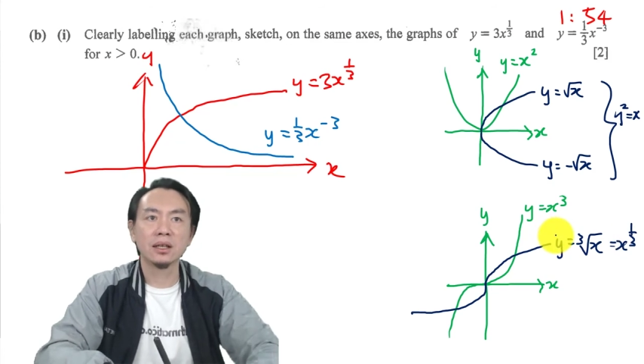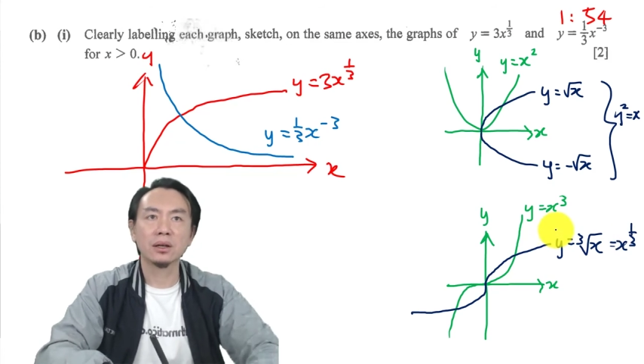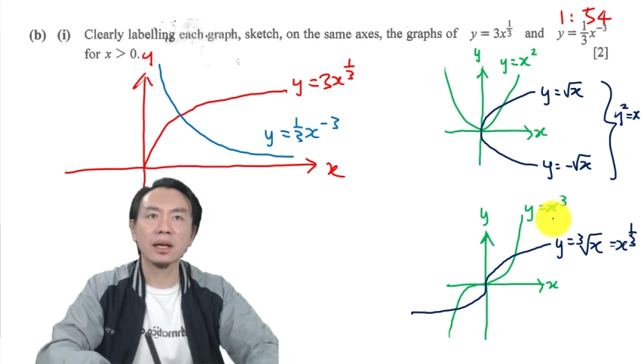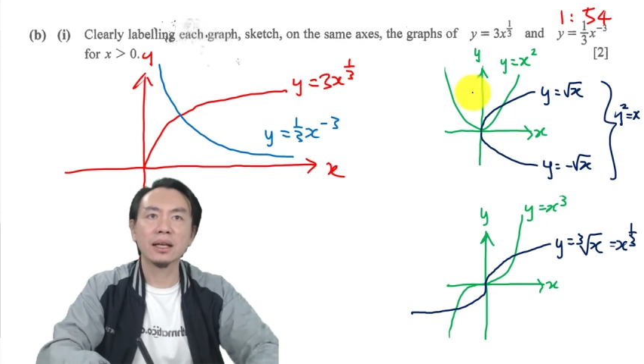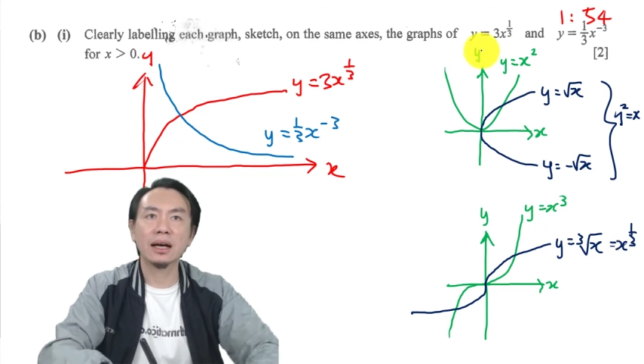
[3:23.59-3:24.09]

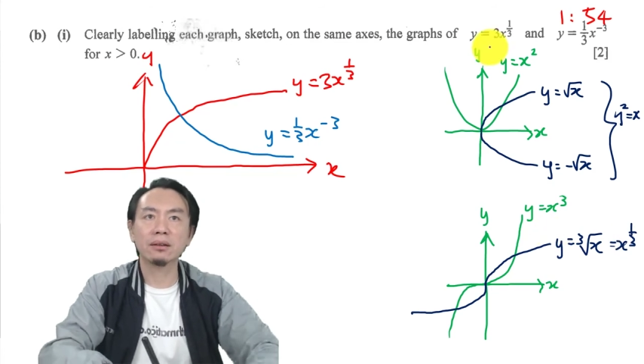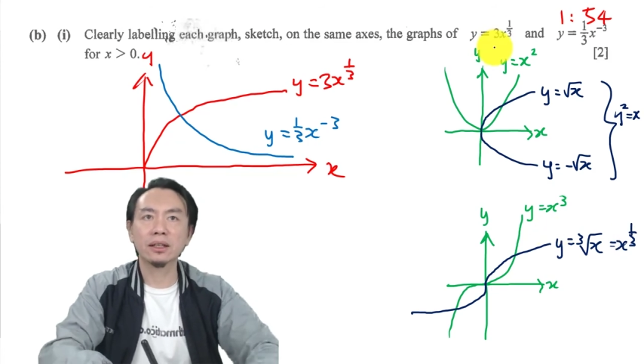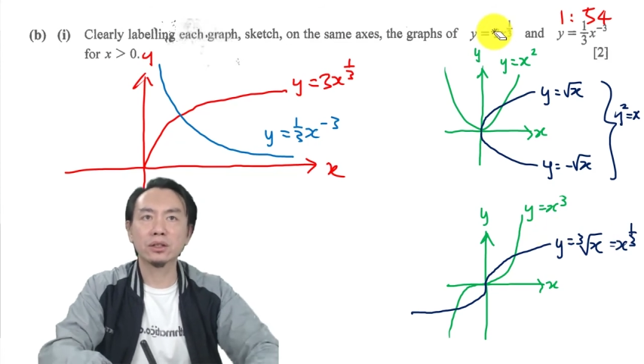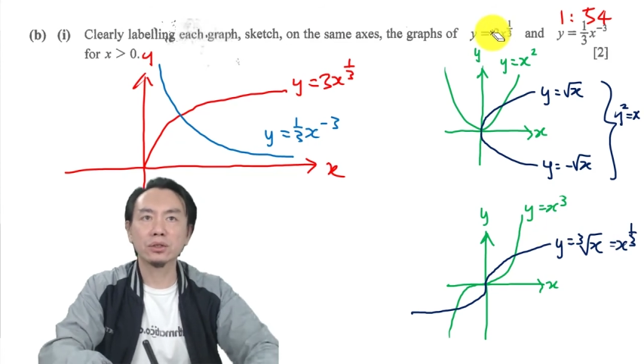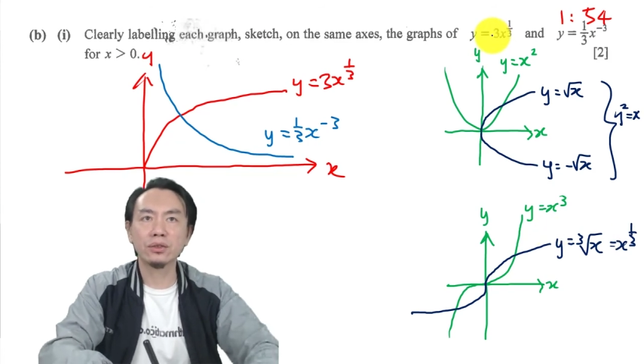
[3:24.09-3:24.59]
Okay, now the
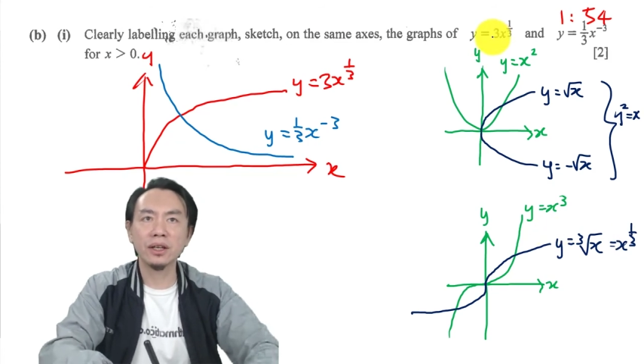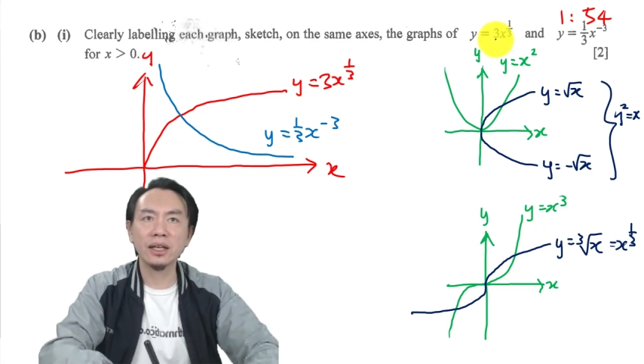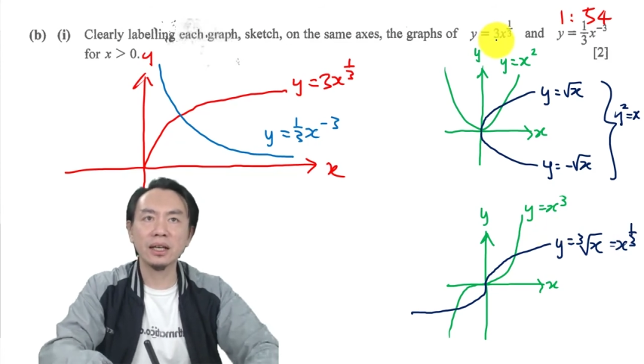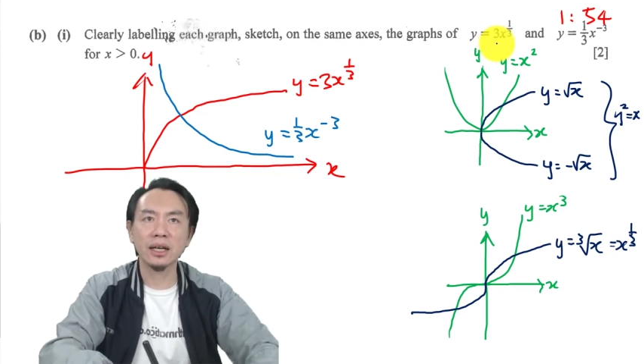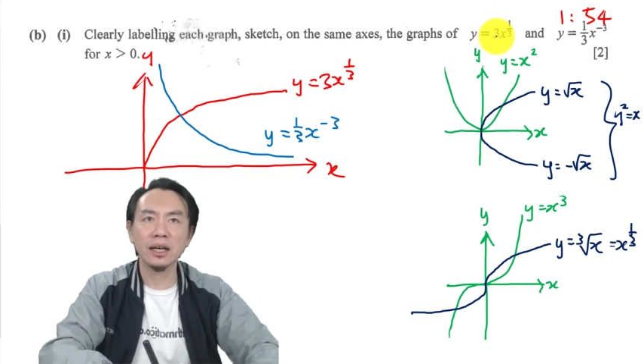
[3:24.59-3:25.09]
3
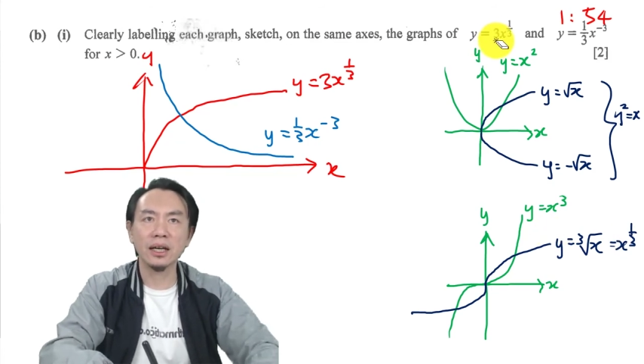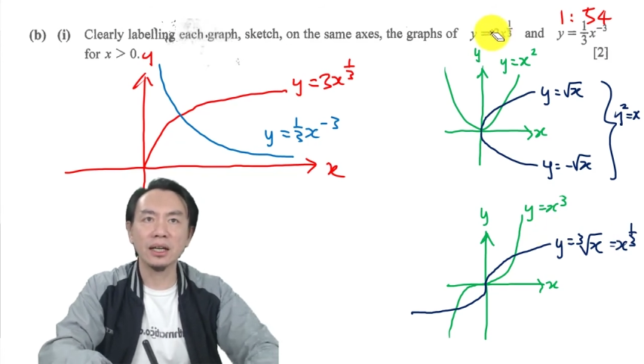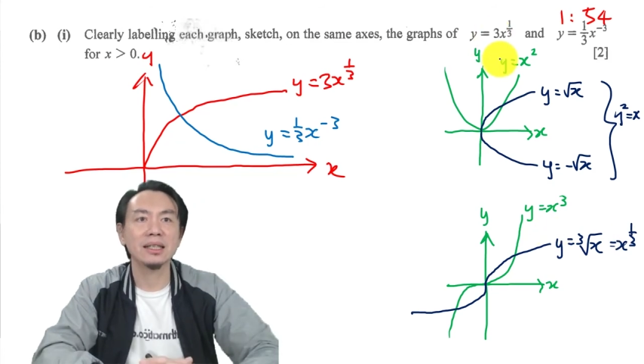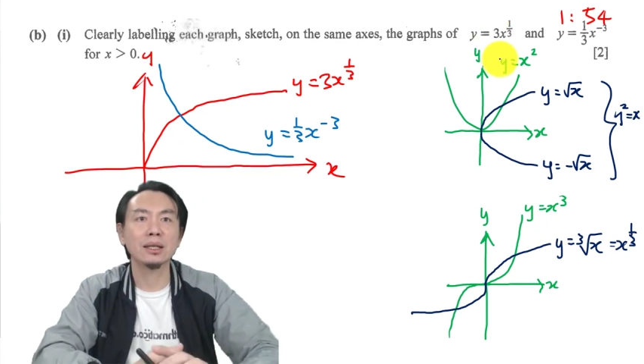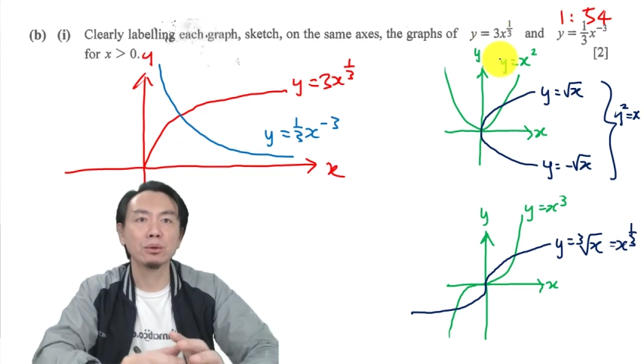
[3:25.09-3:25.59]
here,
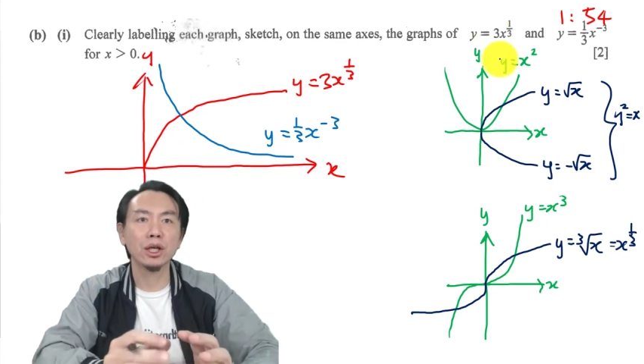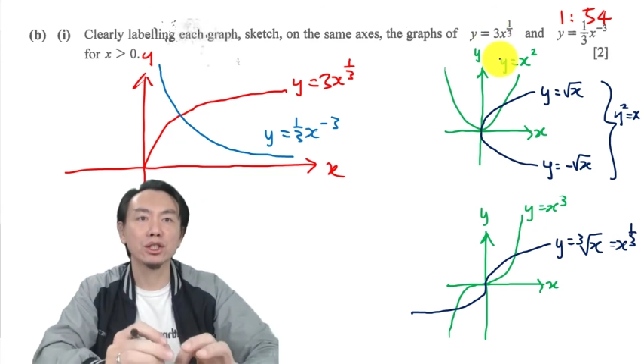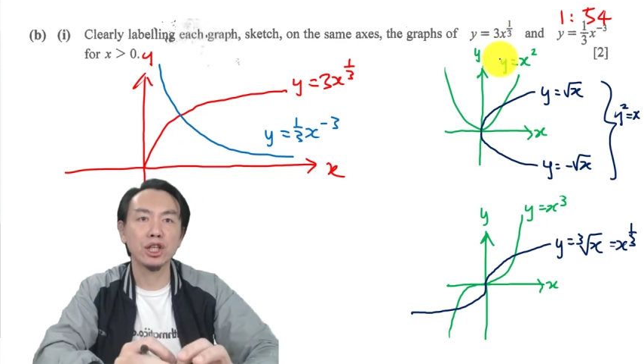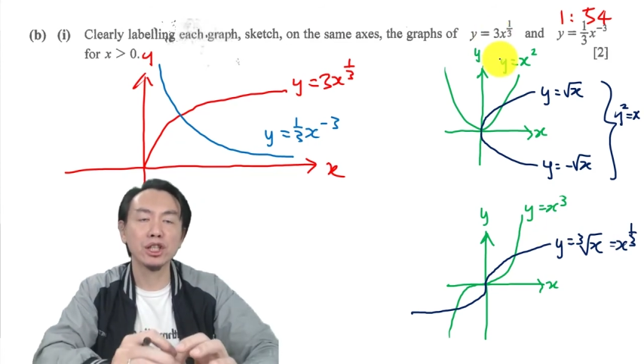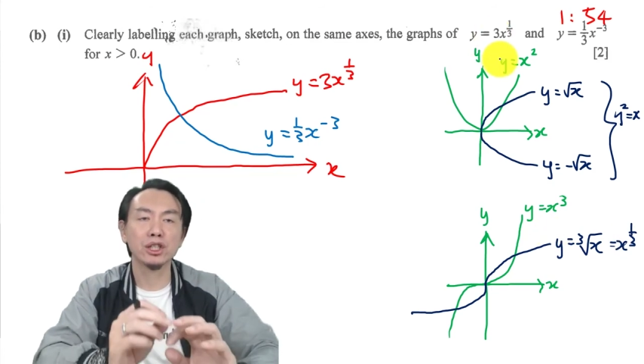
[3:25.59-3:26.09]
it will not
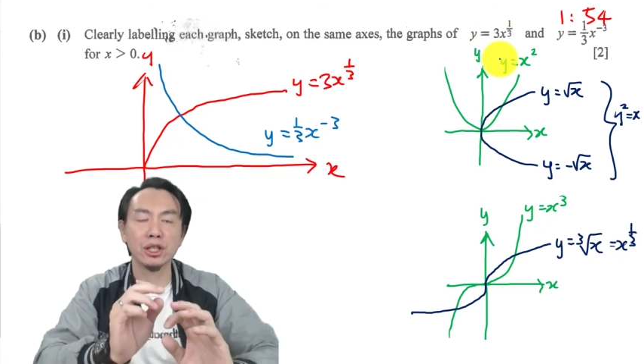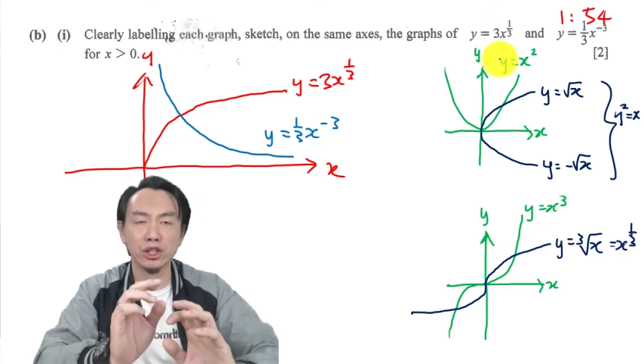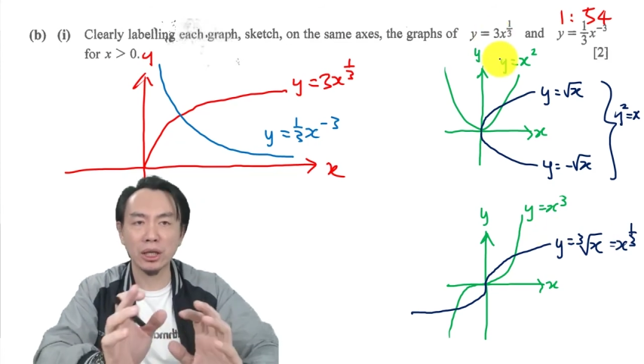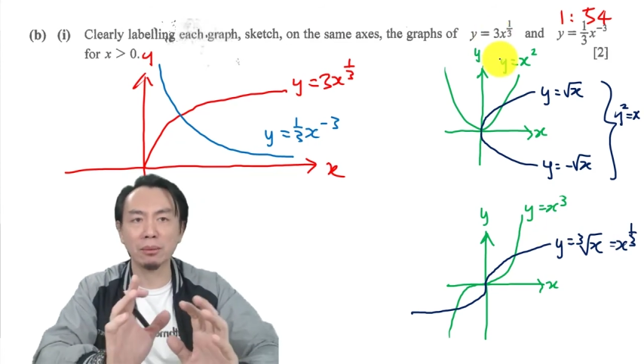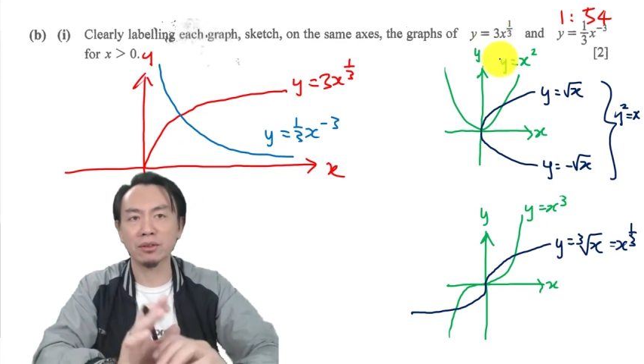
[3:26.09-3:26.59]
change the
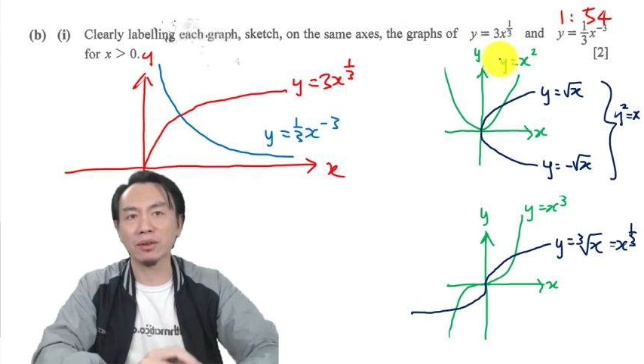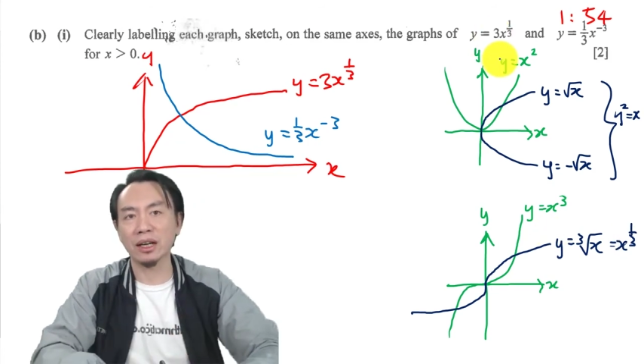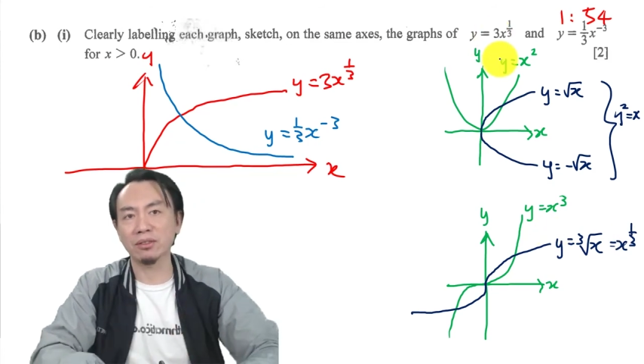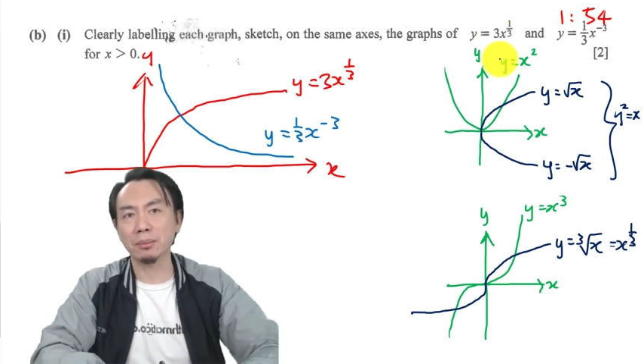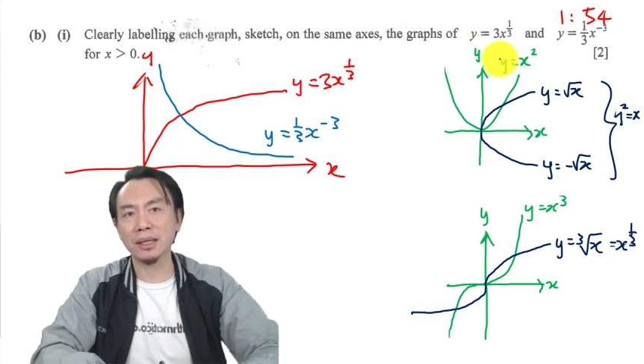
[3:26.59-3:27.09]
shape of the
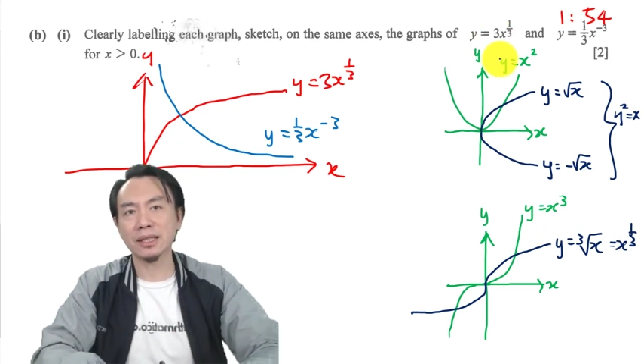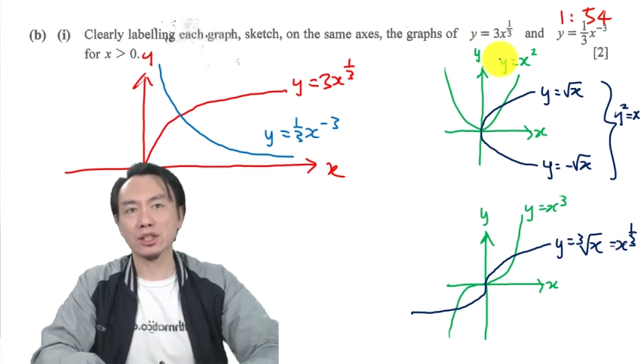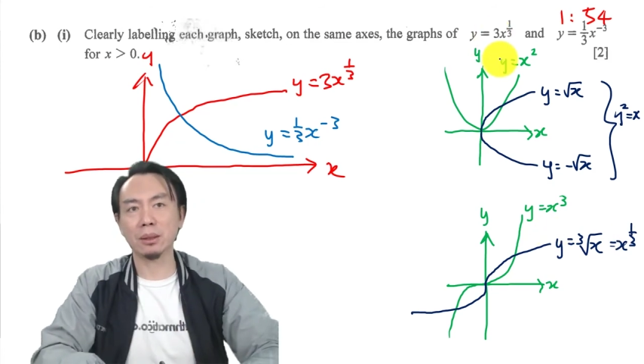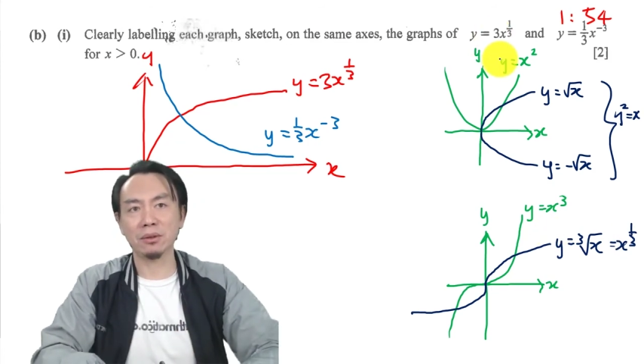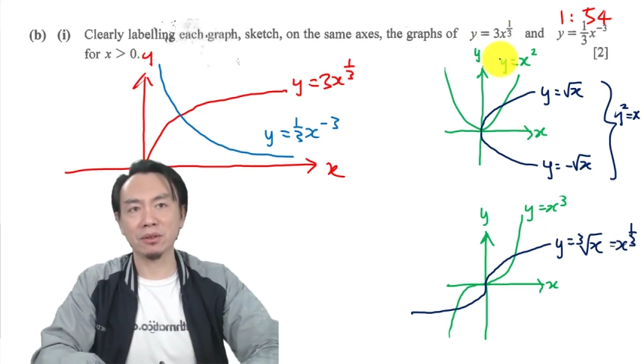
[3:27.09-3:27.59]
graph, the basic
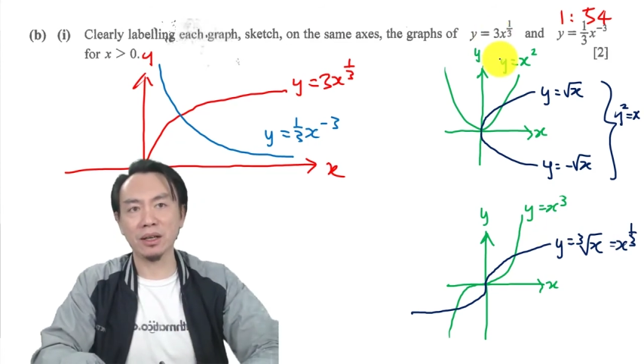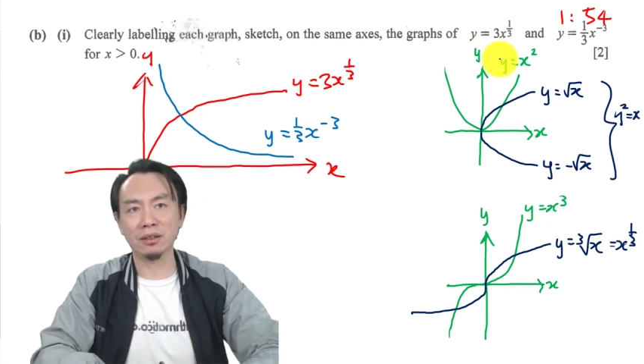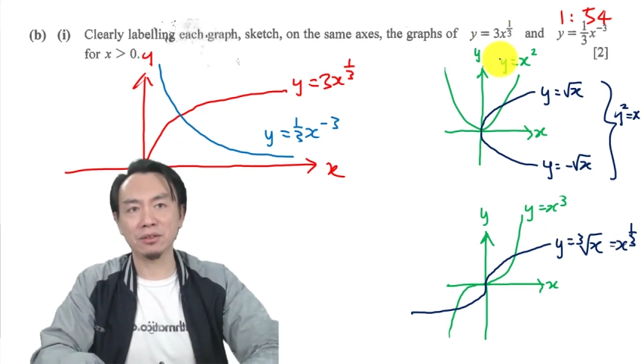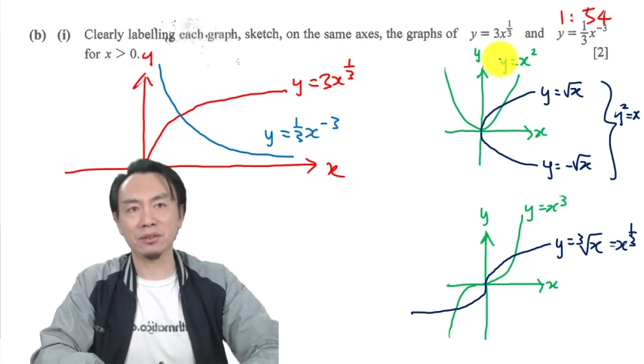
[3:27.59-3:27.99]
shape of the graph.